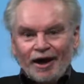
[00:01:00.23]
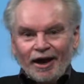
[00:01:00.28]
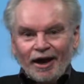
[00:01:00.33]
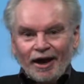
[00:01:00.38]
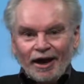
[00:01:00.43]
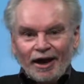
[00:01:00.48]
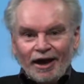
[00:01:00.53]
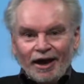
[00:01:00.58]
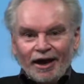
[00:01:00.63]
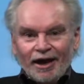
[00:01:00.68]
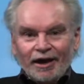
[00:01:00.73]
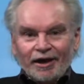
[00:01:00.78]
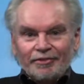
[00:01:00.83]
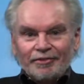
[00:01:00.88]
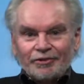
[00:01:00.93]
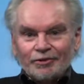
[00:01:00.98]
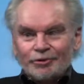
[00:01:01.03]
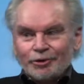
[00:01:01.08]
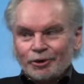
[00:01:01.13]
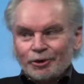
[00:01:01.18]
and
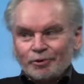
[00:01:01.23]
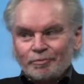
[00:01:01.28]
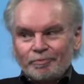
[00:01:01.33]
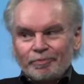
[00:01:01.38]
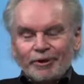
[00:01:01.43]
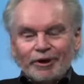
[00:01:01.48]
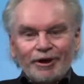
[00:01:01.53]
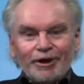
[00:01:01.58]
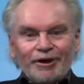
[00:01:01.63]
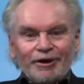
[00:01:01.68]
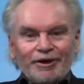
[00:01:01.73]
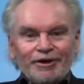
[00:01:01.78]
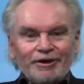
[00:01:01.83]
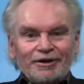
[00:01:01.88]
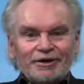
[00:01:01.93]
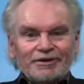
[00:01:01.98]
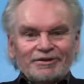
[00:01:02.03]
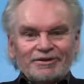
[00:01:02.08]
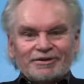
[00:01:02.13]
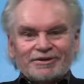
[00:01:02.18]
the dirt
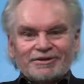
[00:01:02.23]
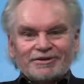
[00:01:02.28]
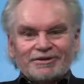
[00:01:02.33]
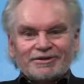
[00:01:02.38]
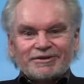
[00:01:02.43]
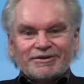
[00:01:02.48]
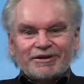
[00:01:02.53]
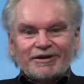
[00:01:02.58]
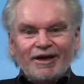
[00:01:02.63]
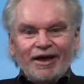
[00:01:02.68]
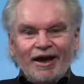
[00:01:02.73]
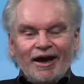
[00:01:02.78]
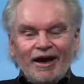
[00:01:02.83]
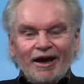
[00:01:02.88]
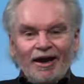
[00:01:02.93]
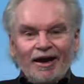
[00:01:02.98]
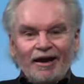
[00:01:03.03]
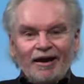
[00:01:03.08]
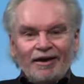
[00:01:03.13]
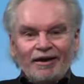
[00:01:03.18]
bikes
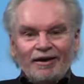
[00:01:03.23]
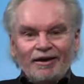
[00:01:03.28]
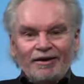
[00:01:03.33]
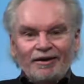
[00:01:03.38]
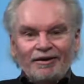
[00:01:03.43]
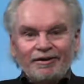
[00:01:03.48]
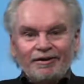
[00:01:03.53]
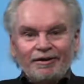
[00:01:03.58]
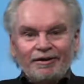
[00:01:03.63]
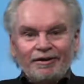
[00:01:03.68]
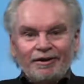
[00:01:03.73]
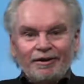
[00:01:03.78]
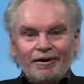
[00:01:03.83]
and